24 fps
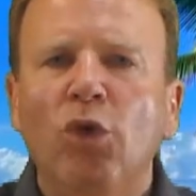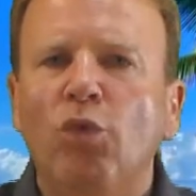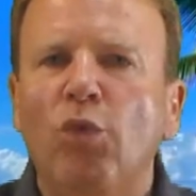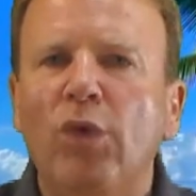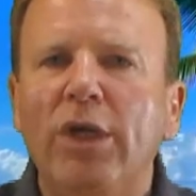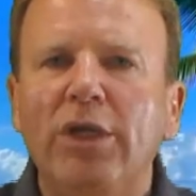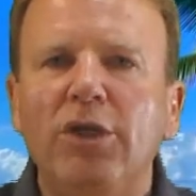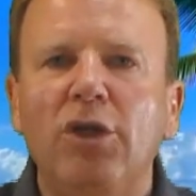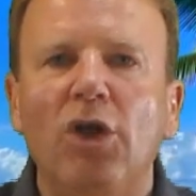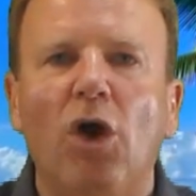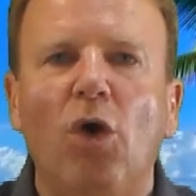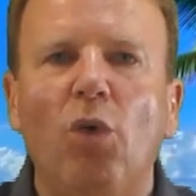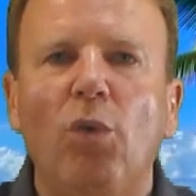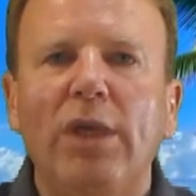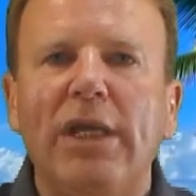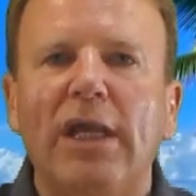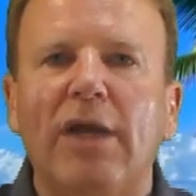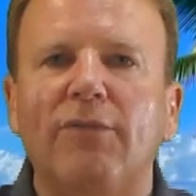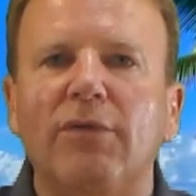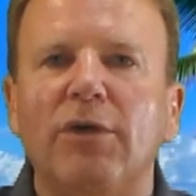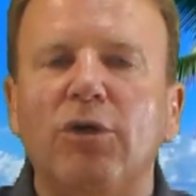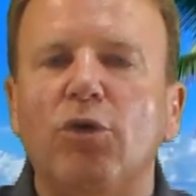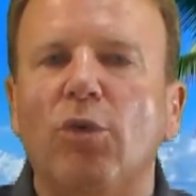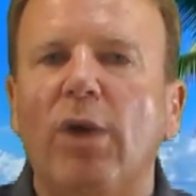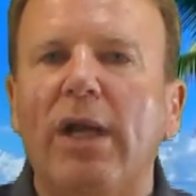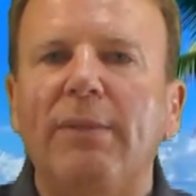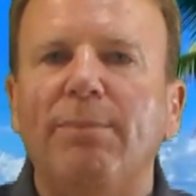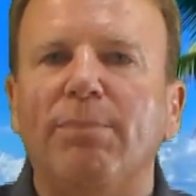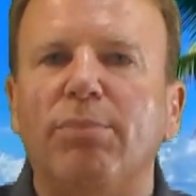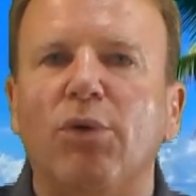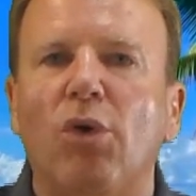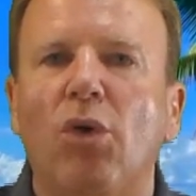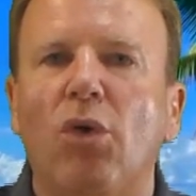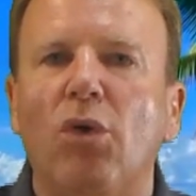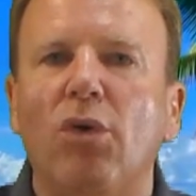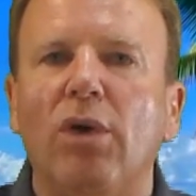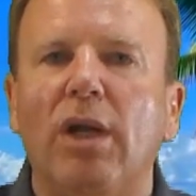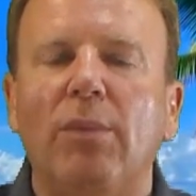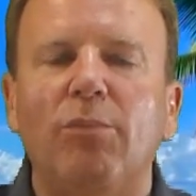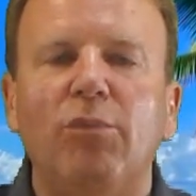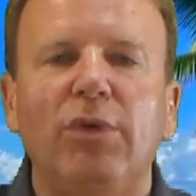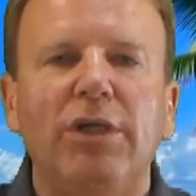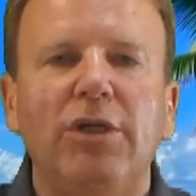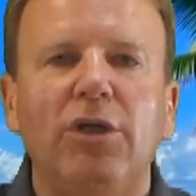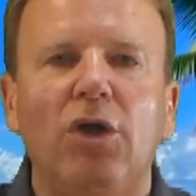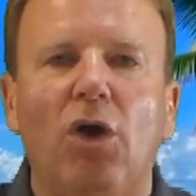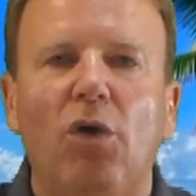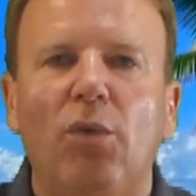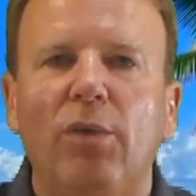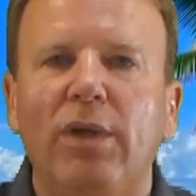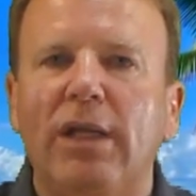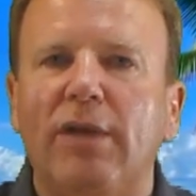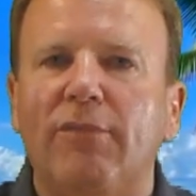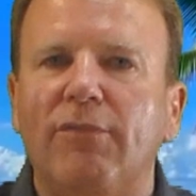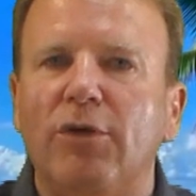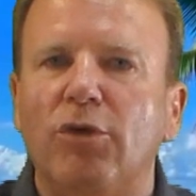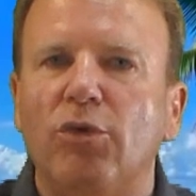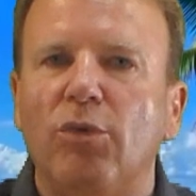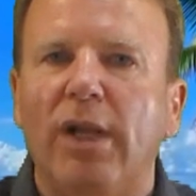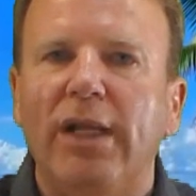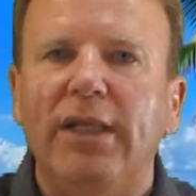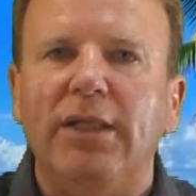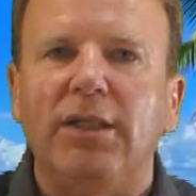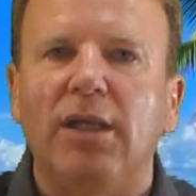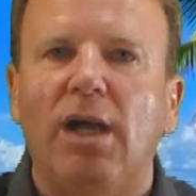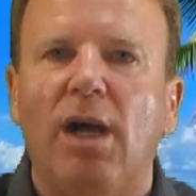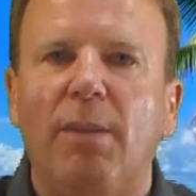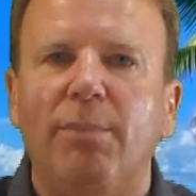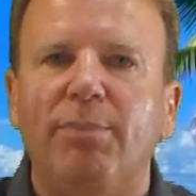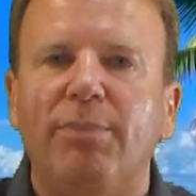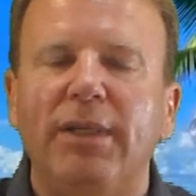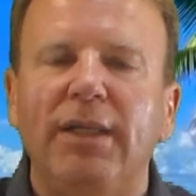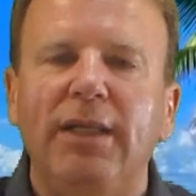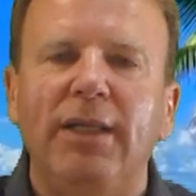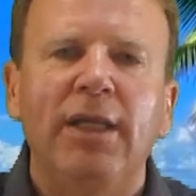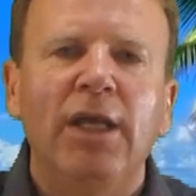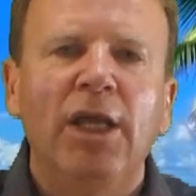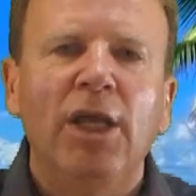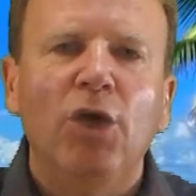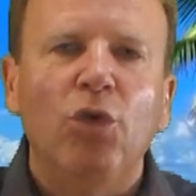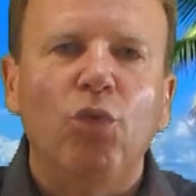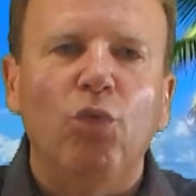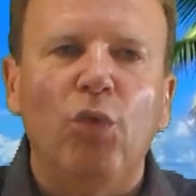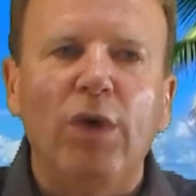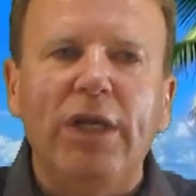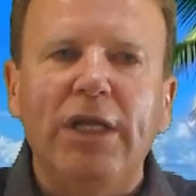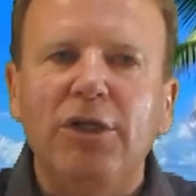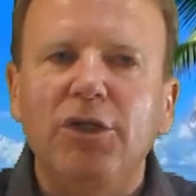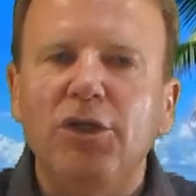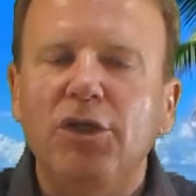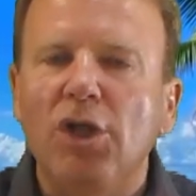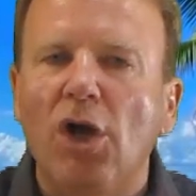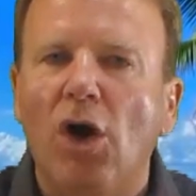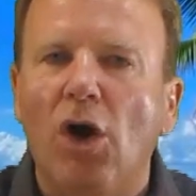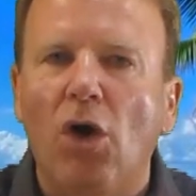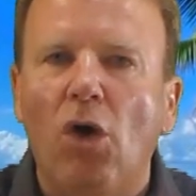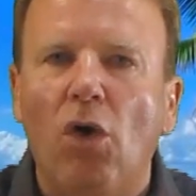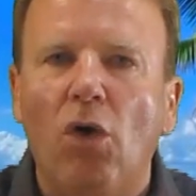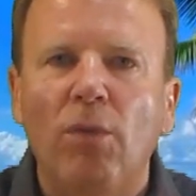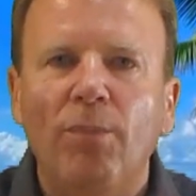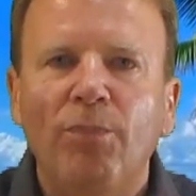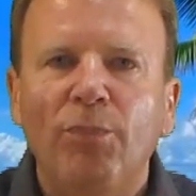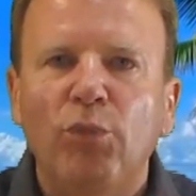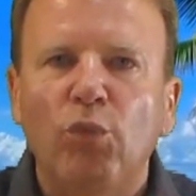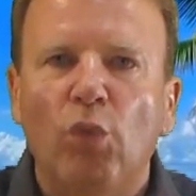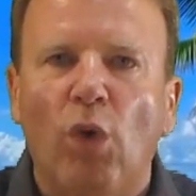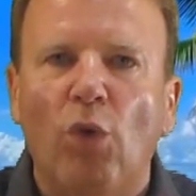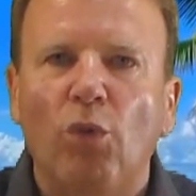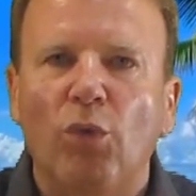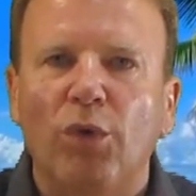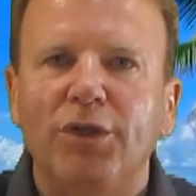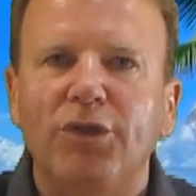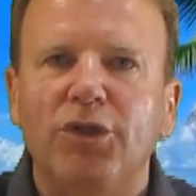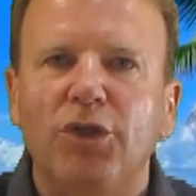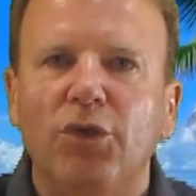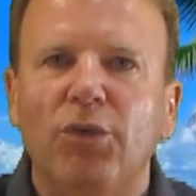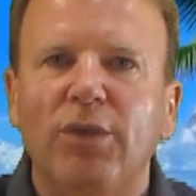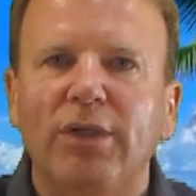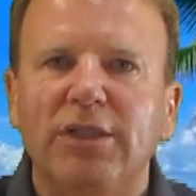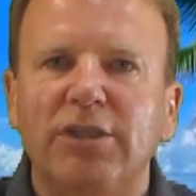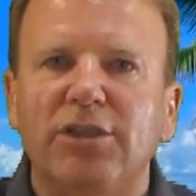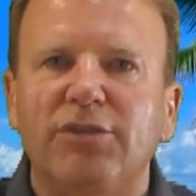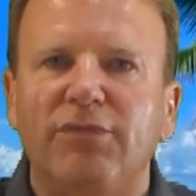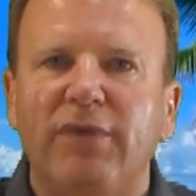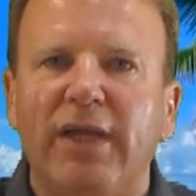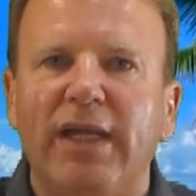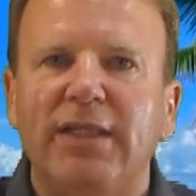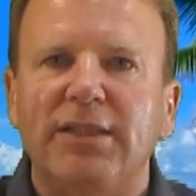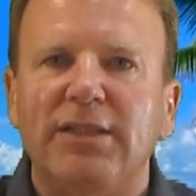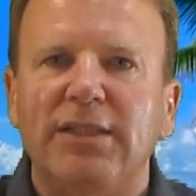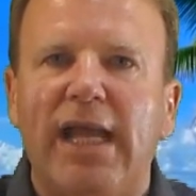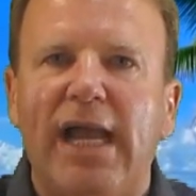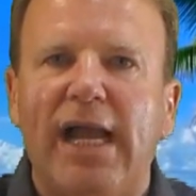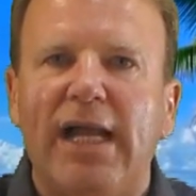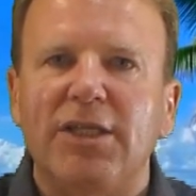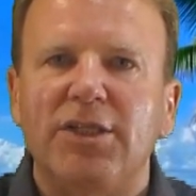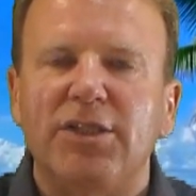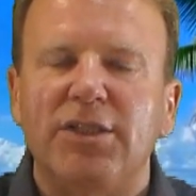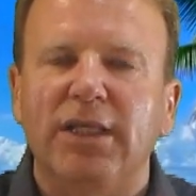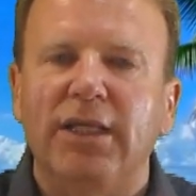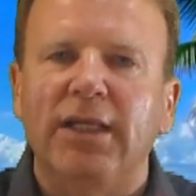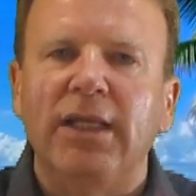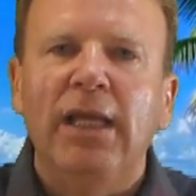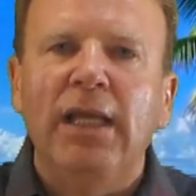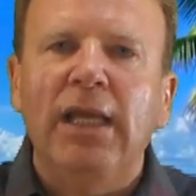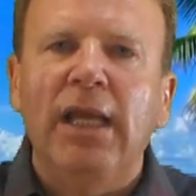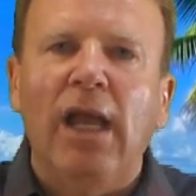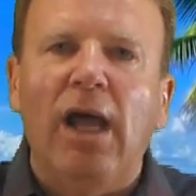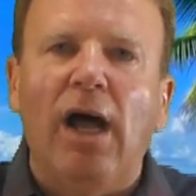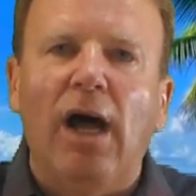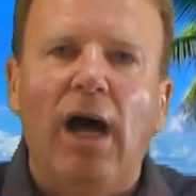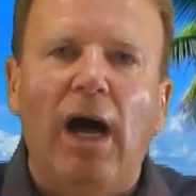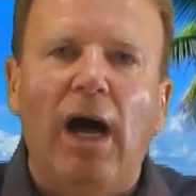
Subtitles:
We know we have a great program. We know we have a great company. We know what we're doing is fantastic.